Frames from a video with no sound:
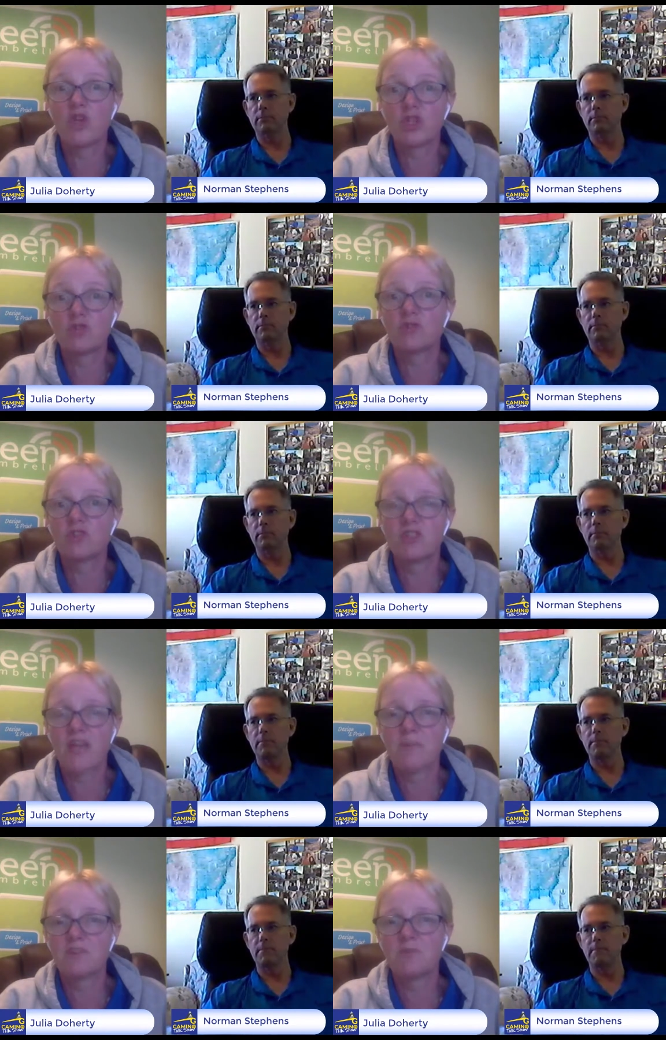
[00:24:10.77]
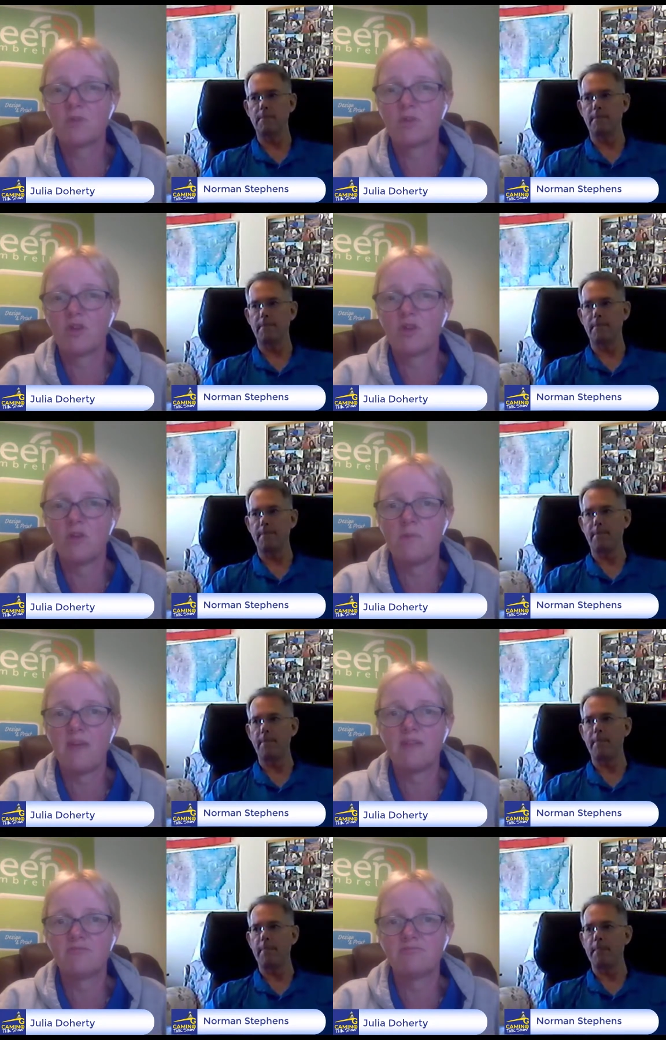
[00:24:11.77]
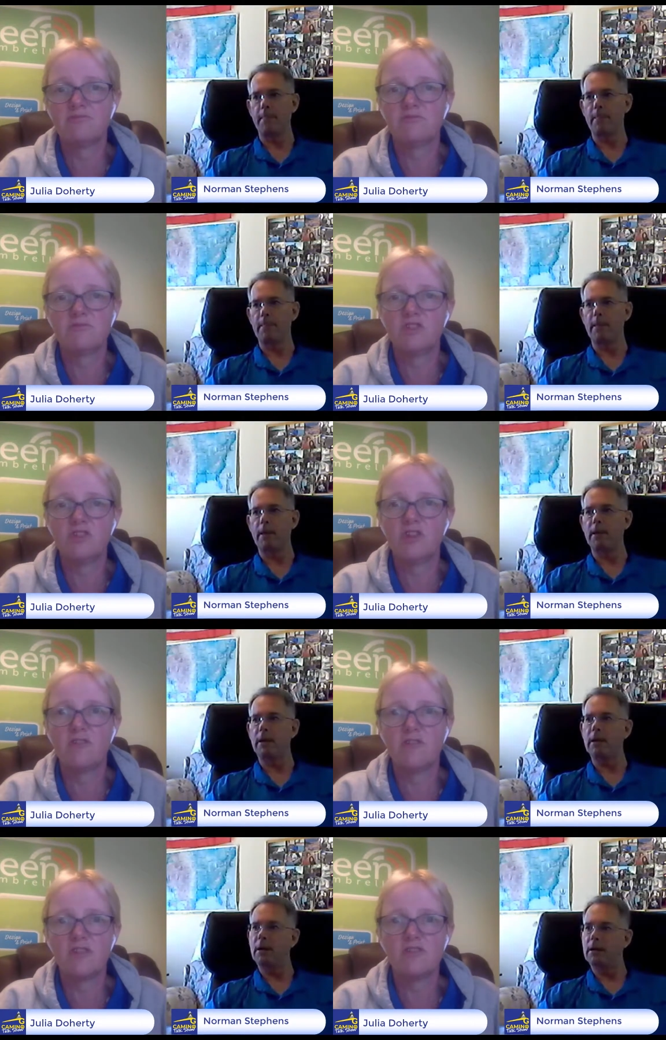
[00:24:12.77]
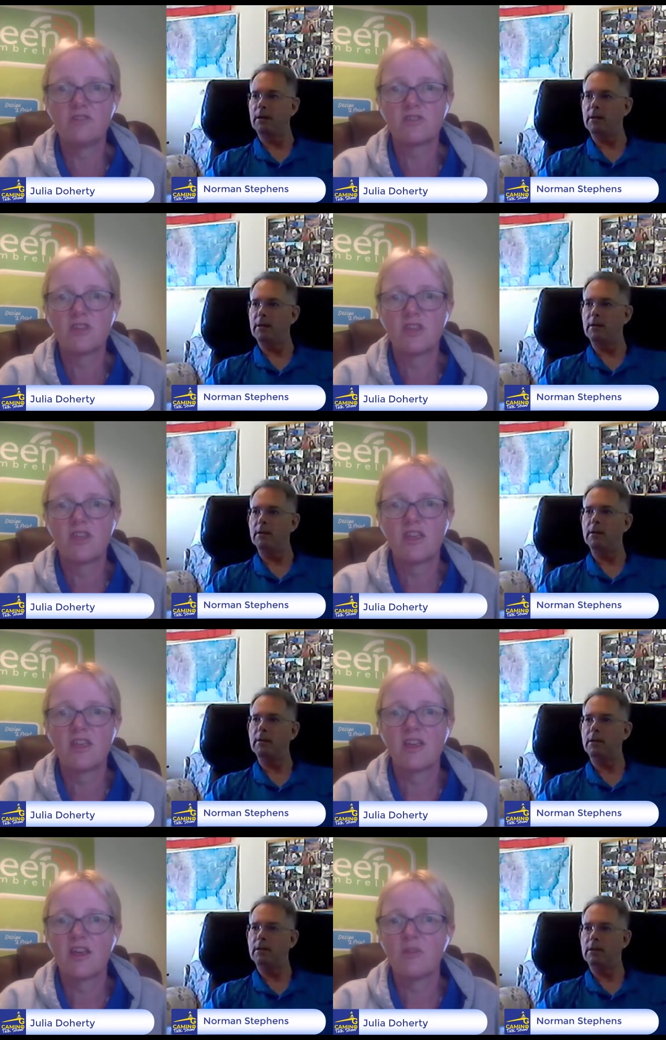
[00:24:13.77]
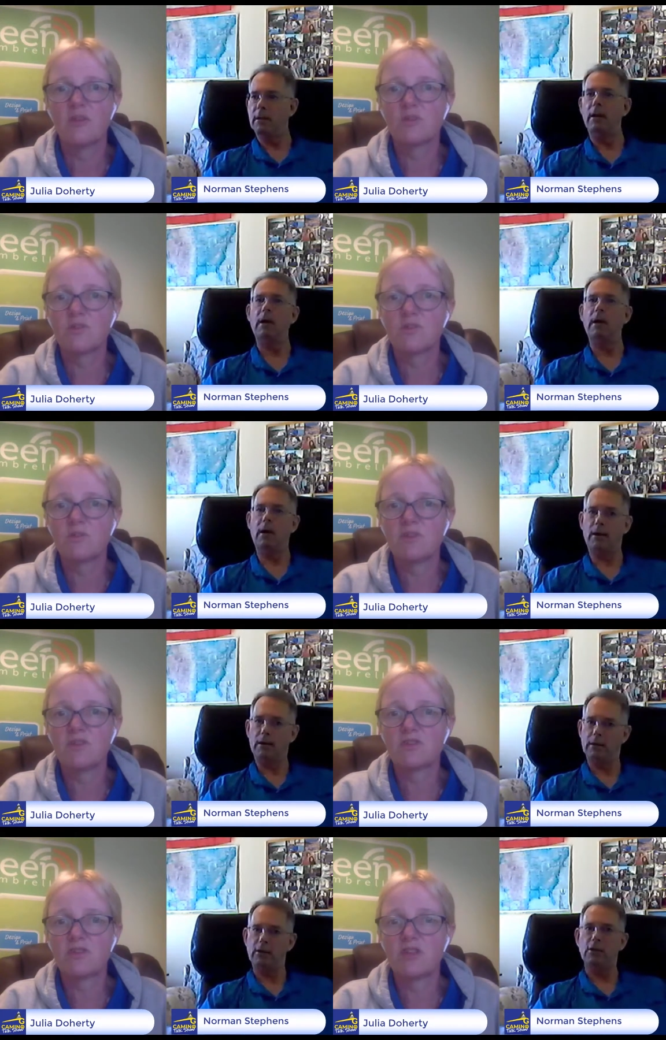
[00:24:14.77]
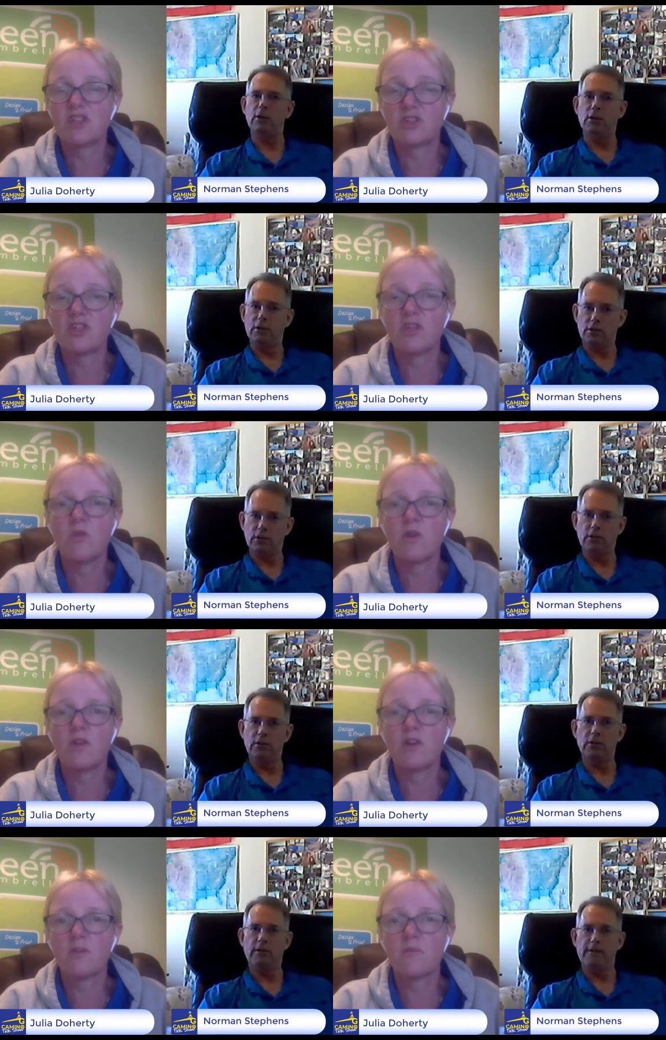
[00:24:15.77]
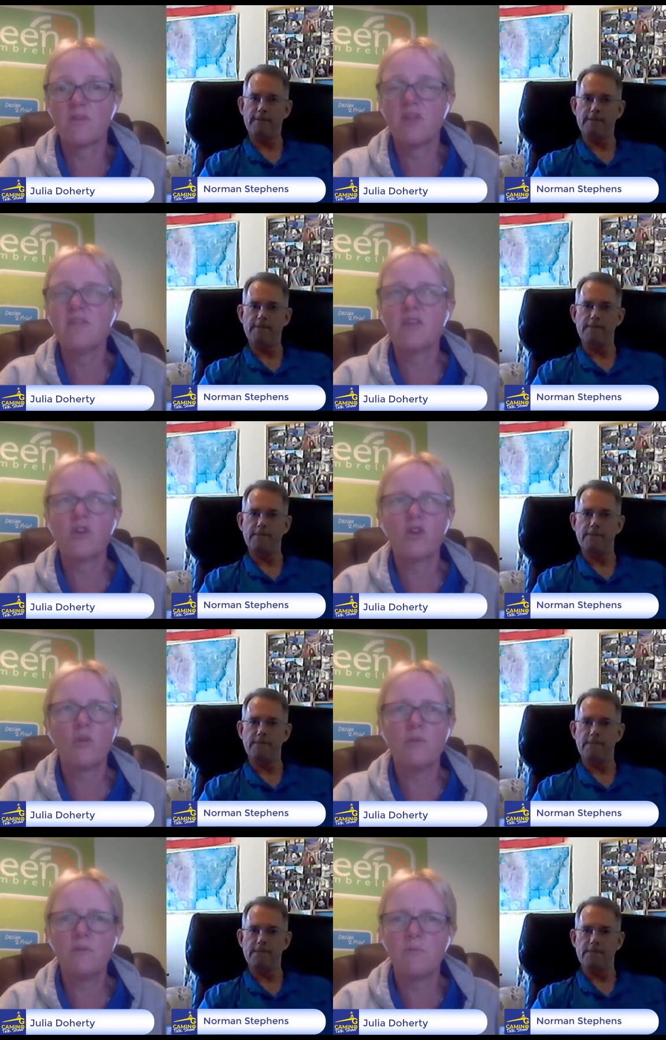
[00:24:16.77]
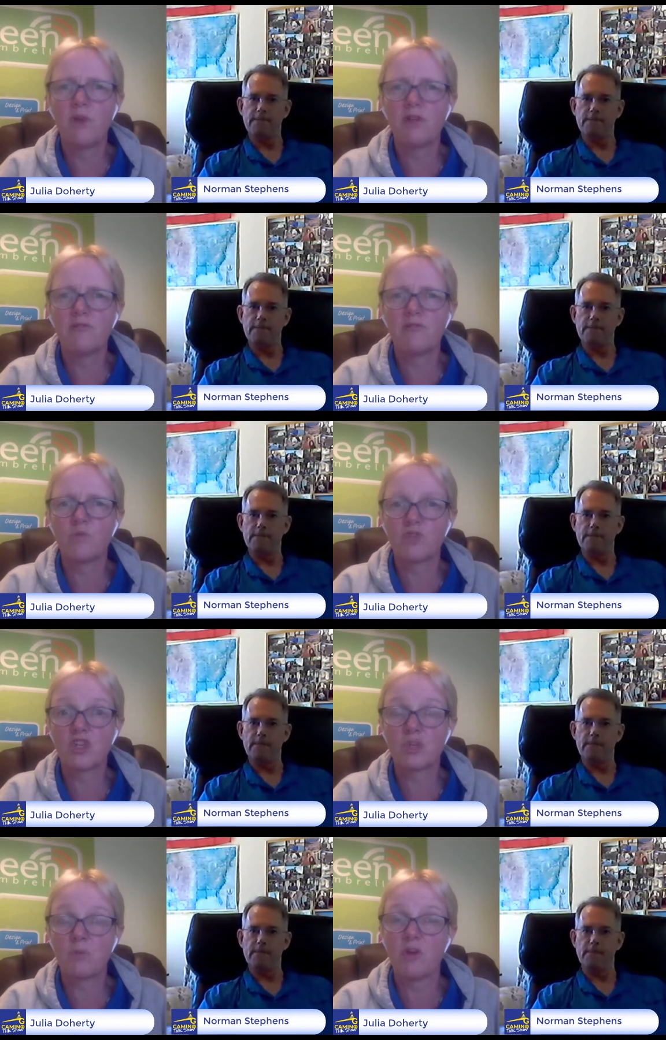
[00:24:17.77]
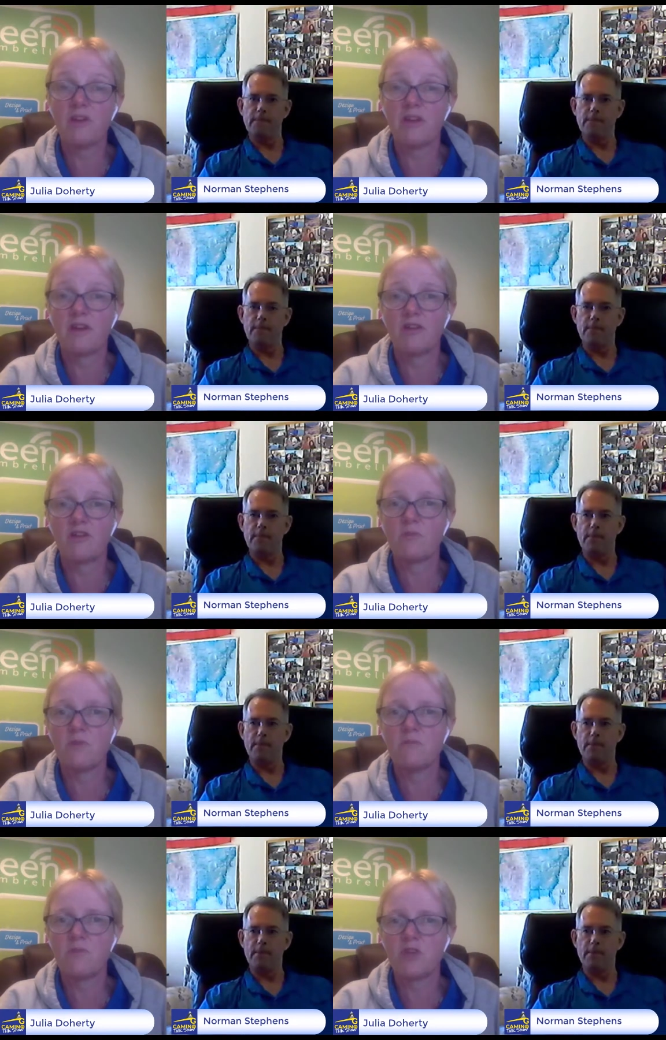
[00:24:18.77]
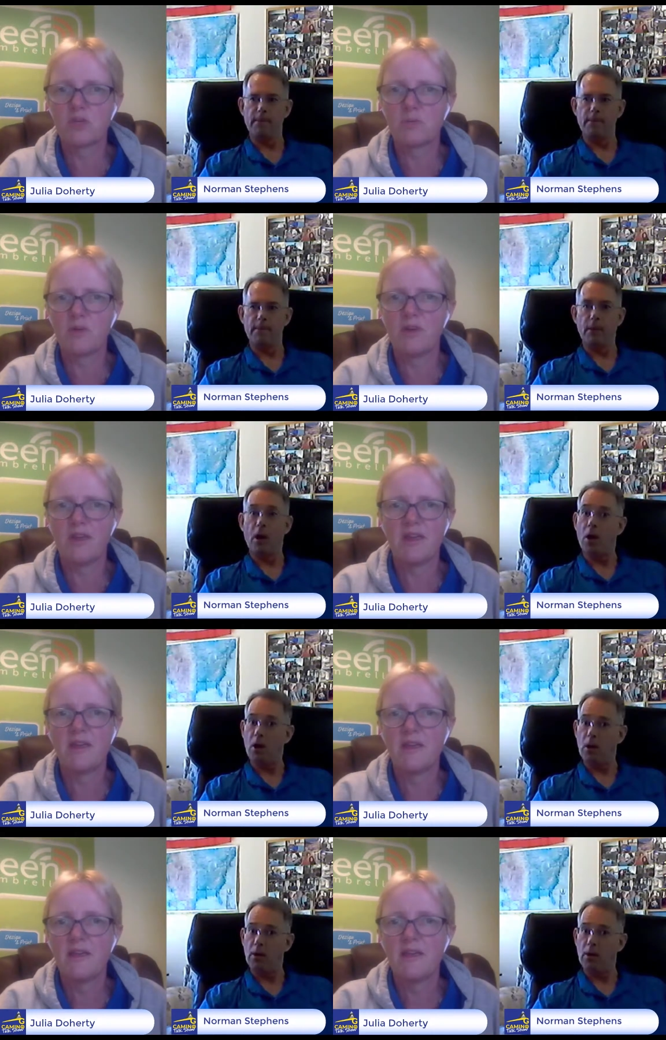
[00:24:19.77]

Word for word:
Speaker 1: hostel, just happened to be on her bed and none of the others, huh. uh, which was a bit strange. So she woke up. The only thing I got bitten by was a spider. I got bitten by a spider